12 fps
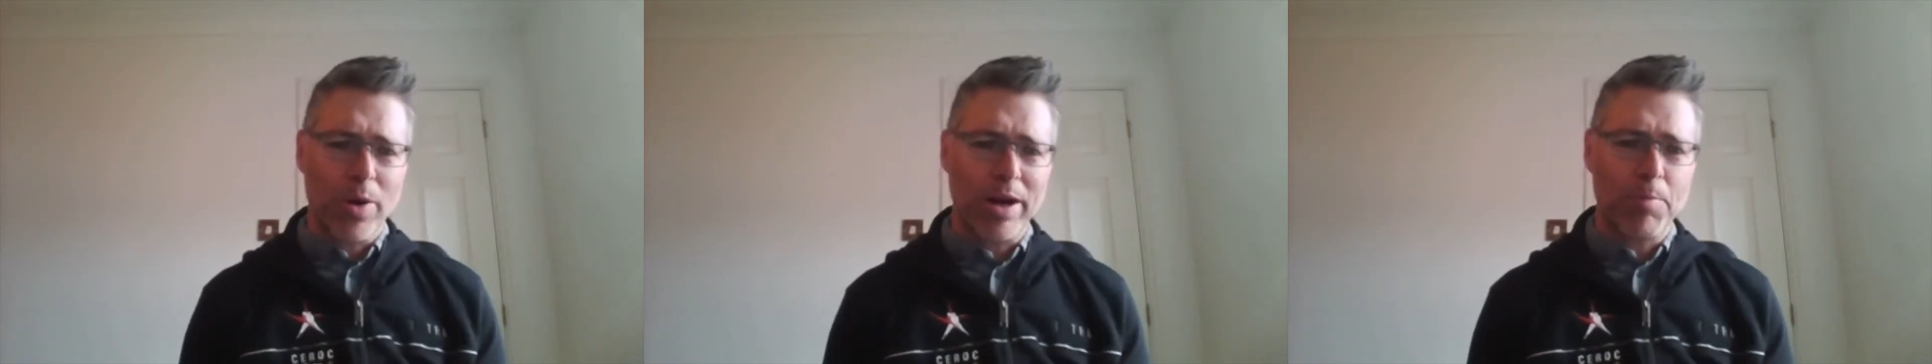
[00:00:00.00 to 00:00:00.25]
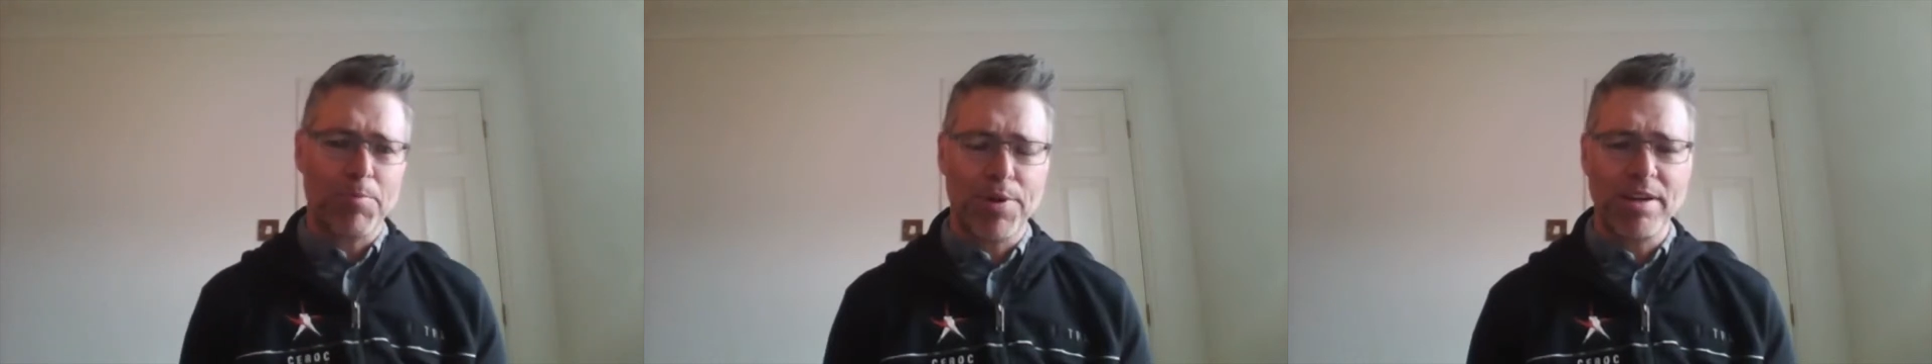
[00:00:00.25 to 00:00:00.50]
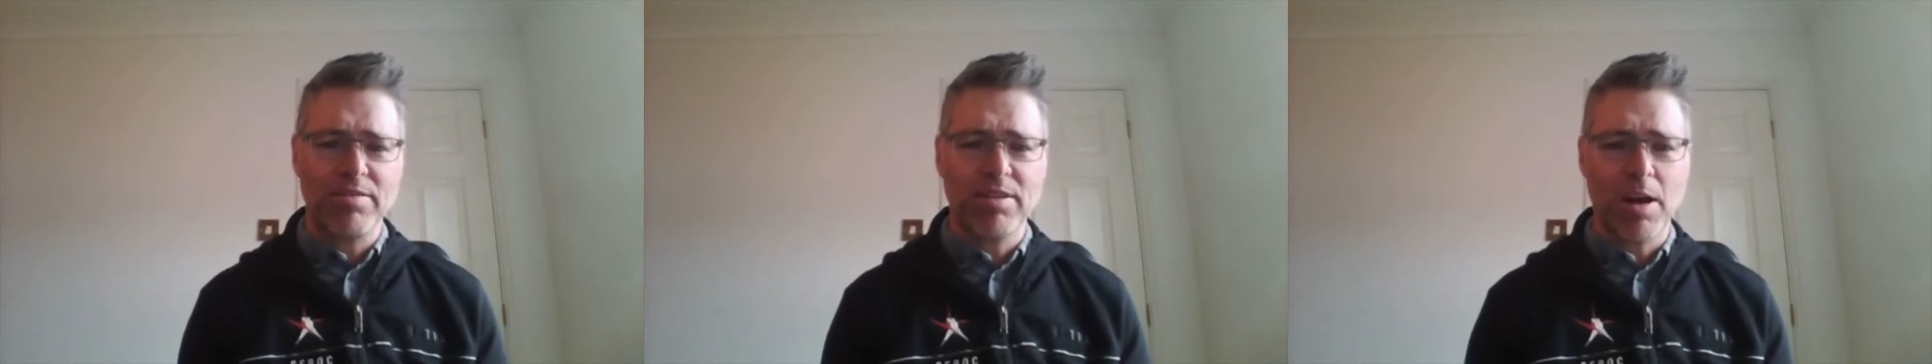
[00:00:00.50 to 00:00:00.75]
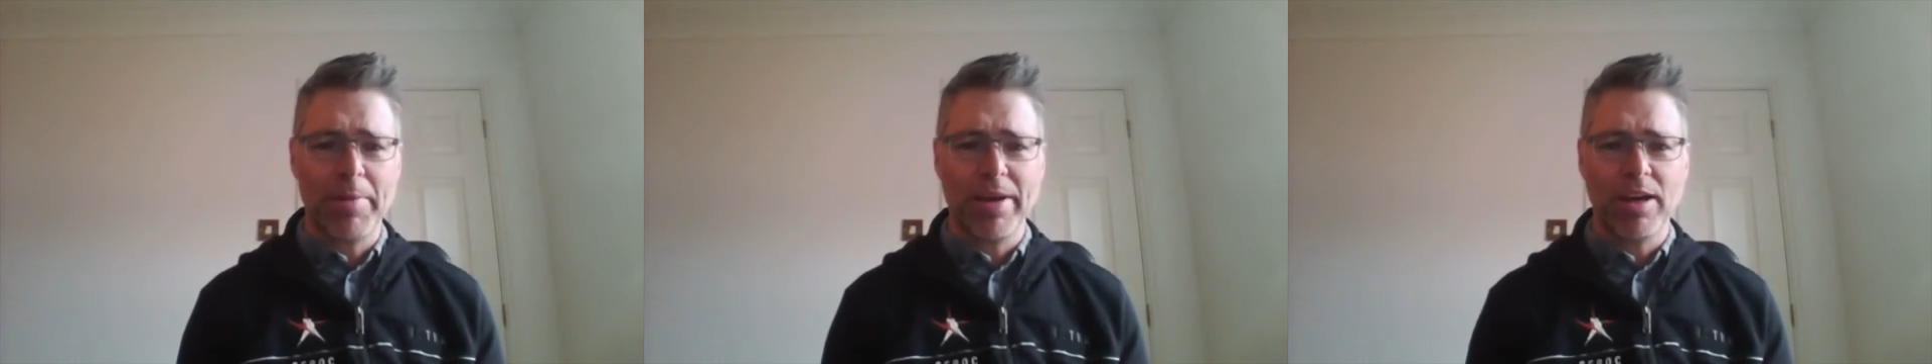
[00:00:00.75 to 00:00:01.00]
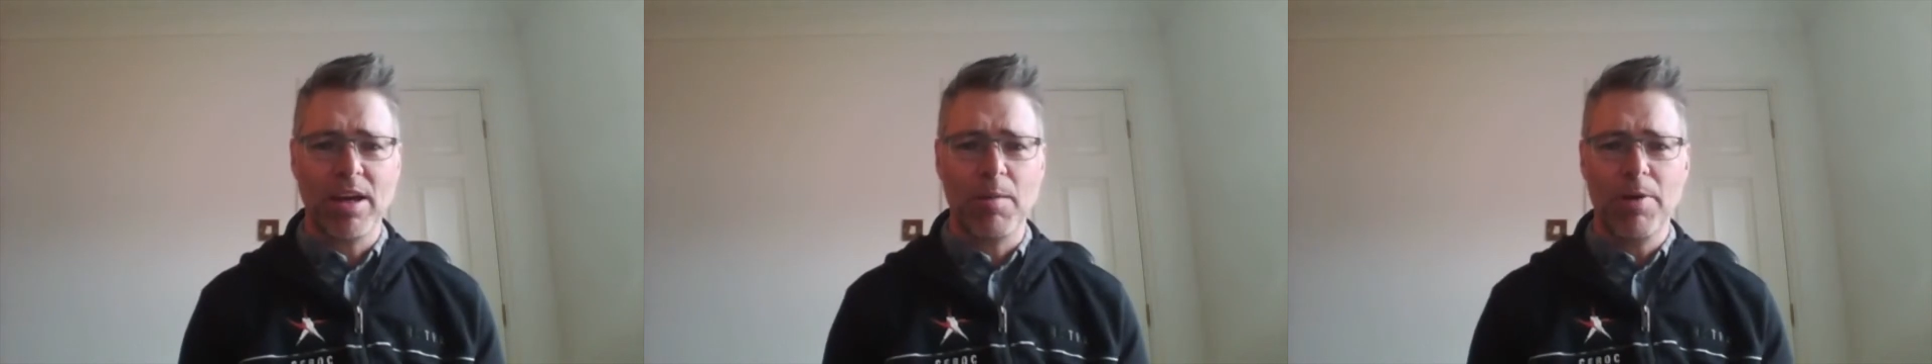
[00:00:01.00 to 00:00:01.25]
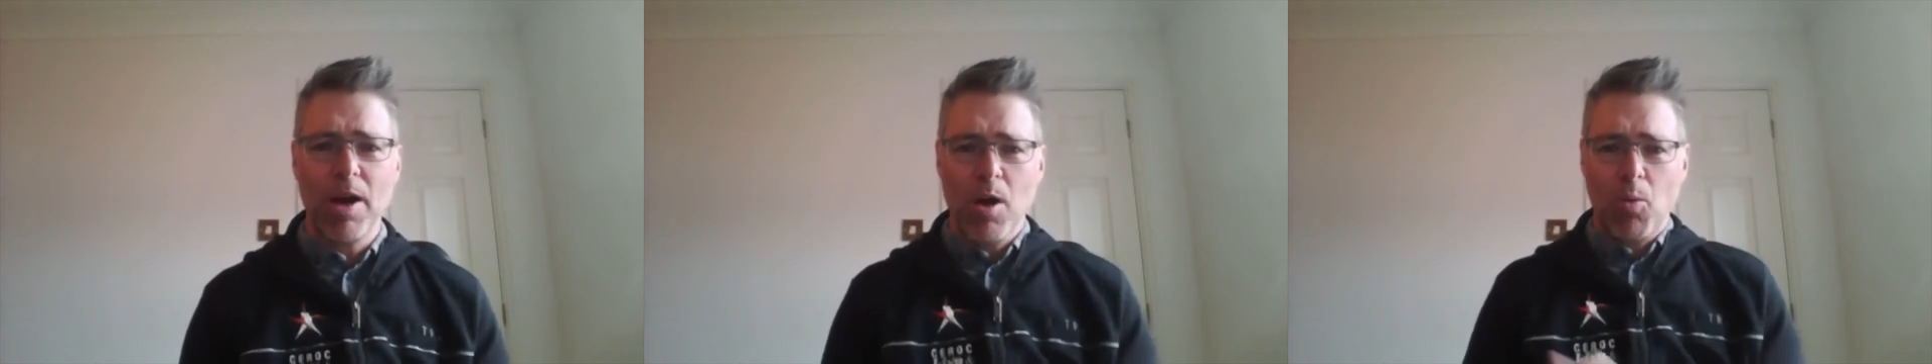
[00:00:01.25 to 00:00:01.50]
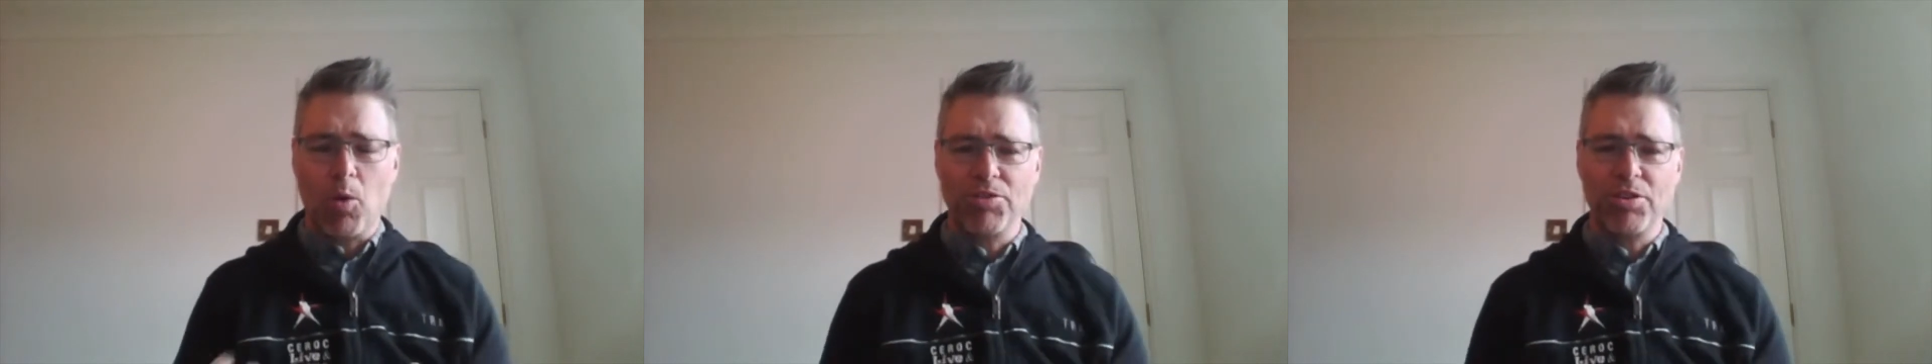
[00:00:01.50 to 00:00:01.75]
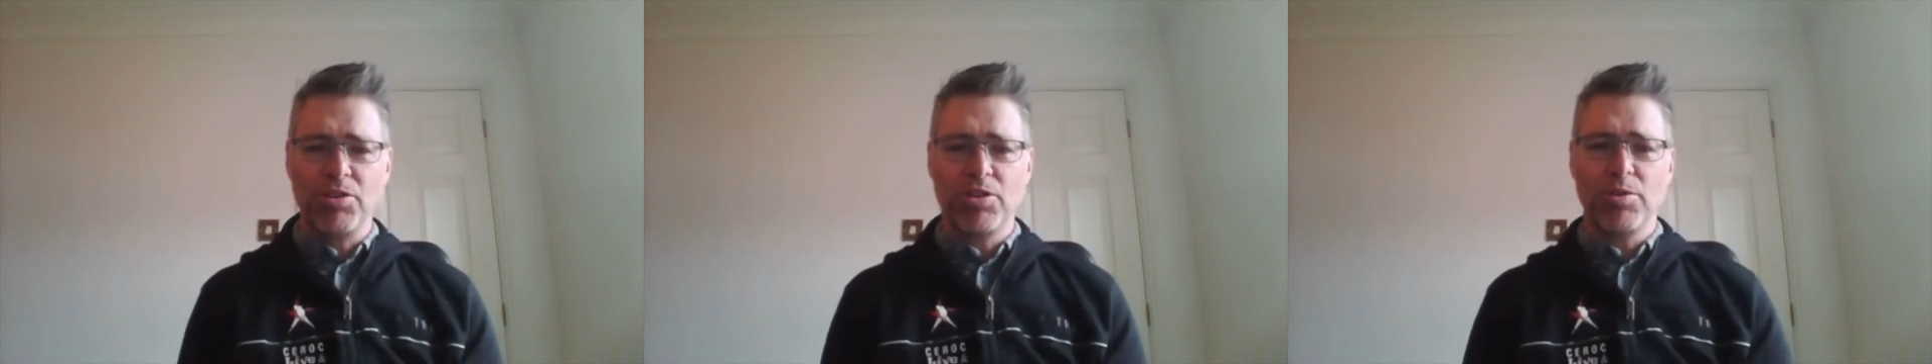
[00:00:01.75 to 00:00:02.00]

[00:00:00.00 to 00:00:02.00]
when a break's coming up? What do you